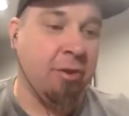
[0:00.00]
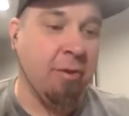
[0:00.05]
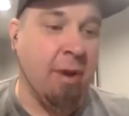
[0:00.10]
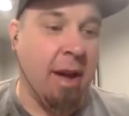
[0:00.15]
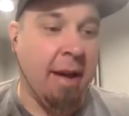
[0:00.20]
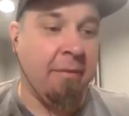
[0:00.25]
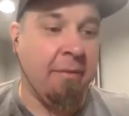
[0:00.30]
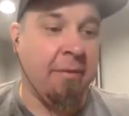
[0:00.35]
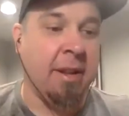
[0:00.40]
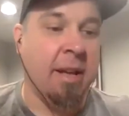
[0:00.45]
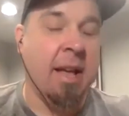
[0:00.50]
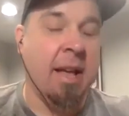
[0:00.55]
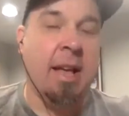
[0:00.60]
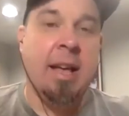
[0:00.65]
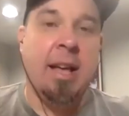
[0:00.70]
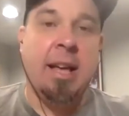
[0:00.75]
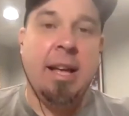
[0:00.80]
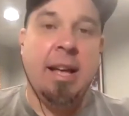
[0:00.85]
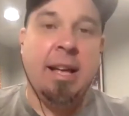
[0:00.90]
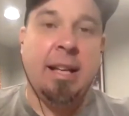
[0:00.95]
draft,
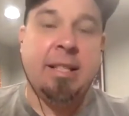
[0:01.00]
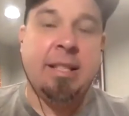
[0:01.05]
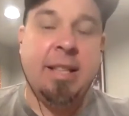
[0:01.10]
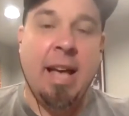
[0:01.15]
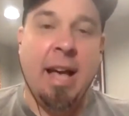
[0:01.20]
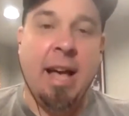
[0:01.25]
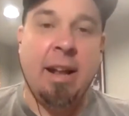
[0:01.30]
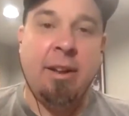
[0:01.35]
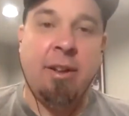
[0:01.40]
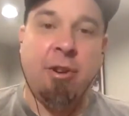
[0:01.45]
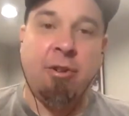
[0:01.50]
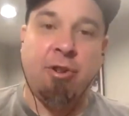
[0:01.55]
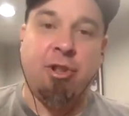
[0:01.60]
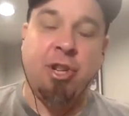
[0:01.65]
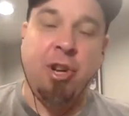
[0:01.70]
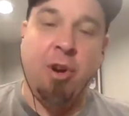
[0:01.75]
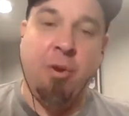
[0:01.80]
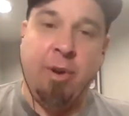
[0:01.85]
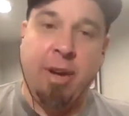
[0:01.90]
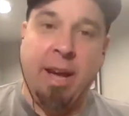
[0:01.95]
is that you're
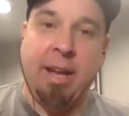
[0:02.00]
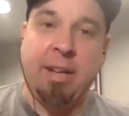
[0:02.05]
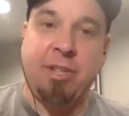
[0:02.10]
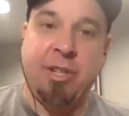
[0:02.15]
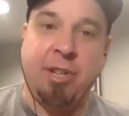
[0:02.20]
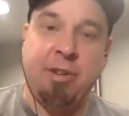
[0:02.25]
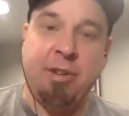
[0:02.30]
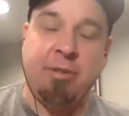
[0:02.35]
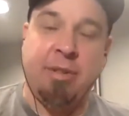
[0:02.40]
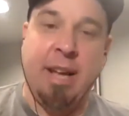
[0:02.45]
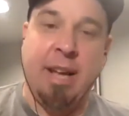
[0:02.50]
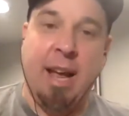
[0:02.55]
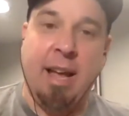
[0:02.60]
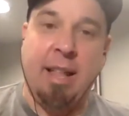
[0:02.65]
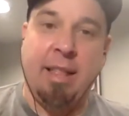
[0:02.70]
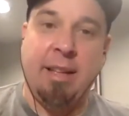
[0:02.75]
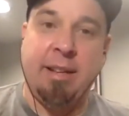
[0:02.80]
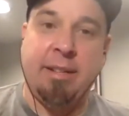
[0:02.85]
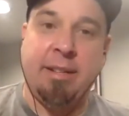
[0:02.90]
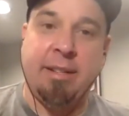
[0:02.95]
showcasing your
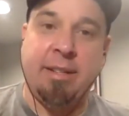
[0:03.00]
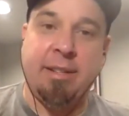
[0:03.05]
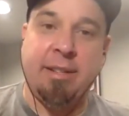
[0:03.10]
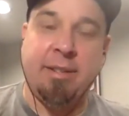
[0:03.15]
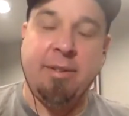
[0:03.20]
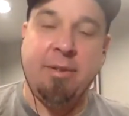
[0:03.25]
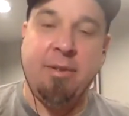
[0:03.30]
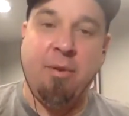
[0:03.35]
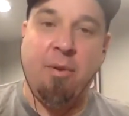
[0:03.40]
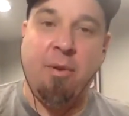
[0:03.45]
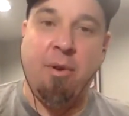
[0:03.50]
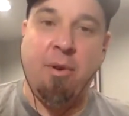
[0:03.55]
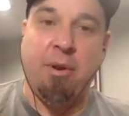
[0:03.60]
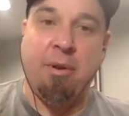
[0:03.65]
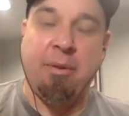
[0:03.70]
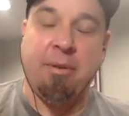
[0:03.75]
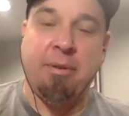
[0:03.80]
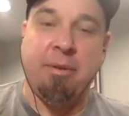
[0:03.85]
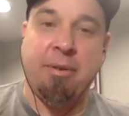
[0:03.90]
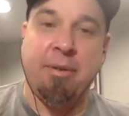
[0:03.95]
talent
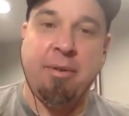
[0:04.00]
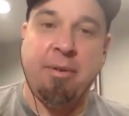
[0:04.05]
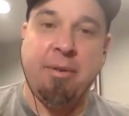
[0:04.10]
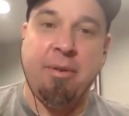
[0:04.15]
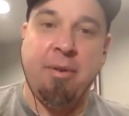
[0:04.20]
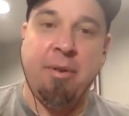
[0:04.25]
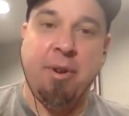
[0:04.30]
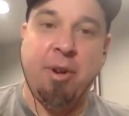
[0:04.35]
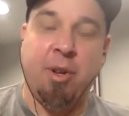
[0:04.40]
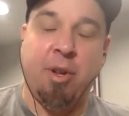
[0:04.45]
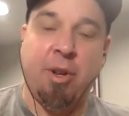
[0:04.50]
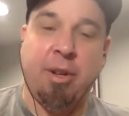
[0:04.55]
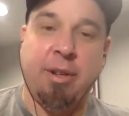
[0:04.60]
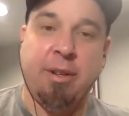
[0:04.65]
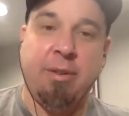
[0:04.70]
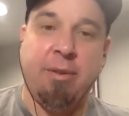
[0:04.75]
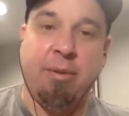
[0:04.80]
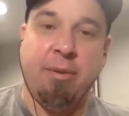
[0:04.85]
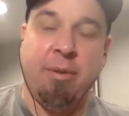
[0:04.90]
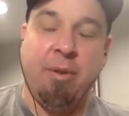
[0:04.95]
or or you look
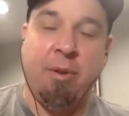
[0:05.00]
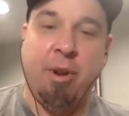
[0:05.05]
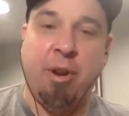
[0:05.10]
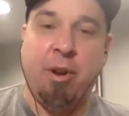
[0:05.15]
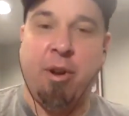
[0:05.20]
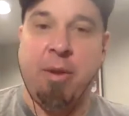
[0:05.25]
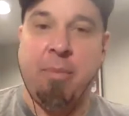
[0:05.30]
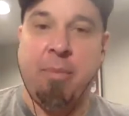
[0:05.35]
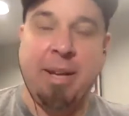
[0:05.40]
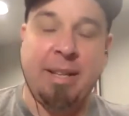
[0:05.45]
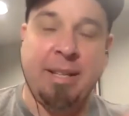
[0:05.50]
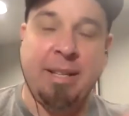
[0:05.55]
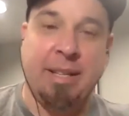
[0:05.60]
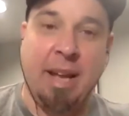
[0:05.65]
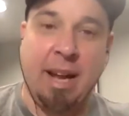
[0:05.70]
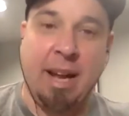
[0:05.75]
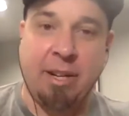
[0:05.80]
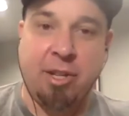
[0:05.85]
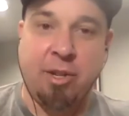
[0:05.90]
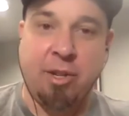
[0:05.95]
or, or are you going to be
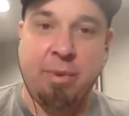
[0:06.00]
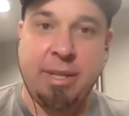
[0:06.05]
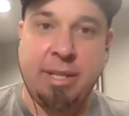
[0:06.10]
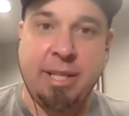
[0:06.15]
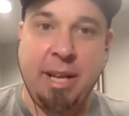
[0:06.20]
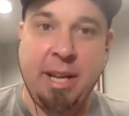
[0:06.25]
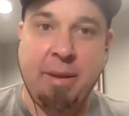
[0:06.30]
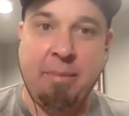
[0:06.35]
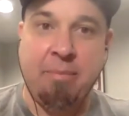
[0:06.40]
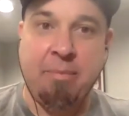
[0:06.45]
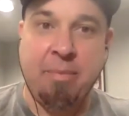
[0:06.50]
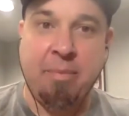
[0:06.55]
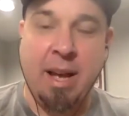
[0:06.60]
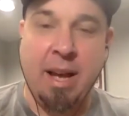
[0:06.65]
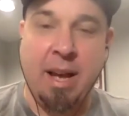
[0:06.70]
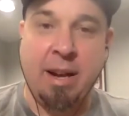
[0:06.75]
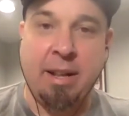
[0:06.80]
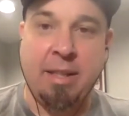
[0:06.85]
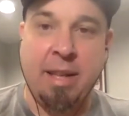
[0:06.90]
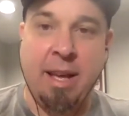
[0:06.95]
assigned to a team?
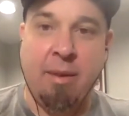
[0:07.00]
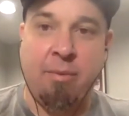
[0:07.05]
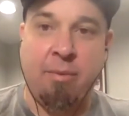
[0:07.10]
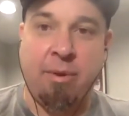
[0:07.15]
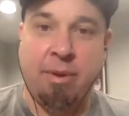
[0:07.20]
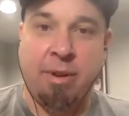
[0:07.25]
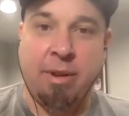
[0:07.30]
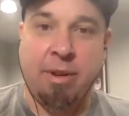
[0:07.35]
How did that work?